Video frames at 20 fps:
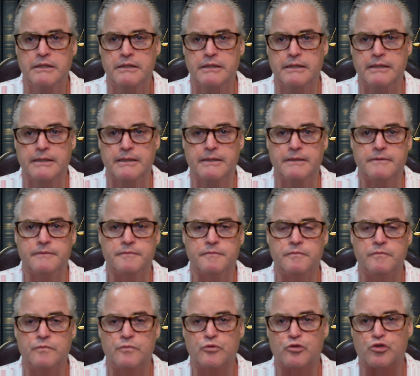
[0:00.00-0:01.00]

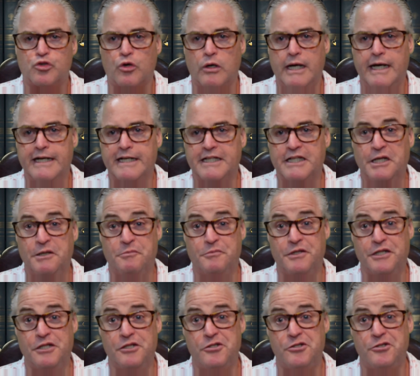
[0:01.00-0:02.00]
Trying to keep
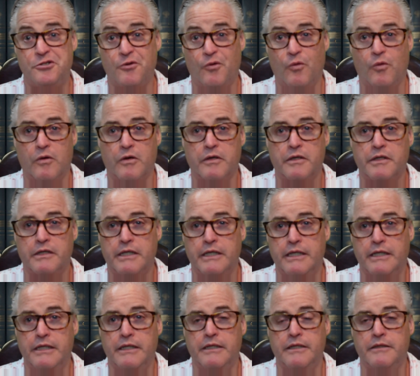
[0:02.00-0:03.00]
these short
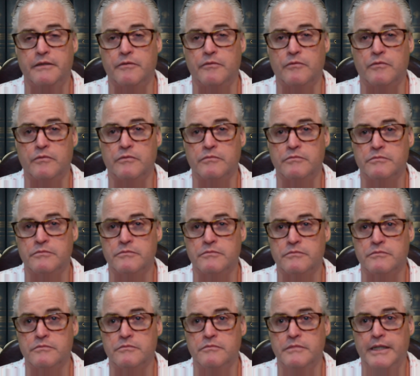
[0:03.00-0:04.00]
and
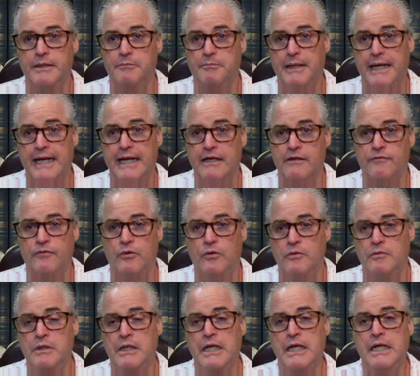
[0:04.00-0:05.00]

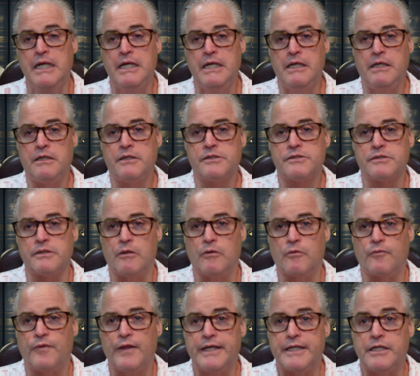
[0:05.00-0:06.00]
impactful.
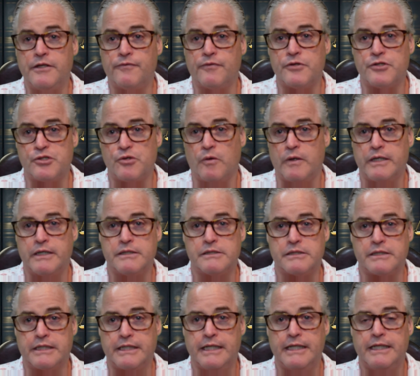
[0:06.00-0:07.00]
So thank you for joining
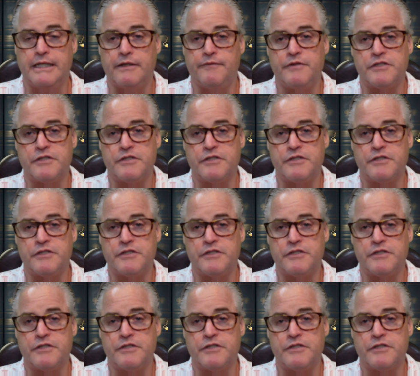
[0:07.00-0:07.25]
us again.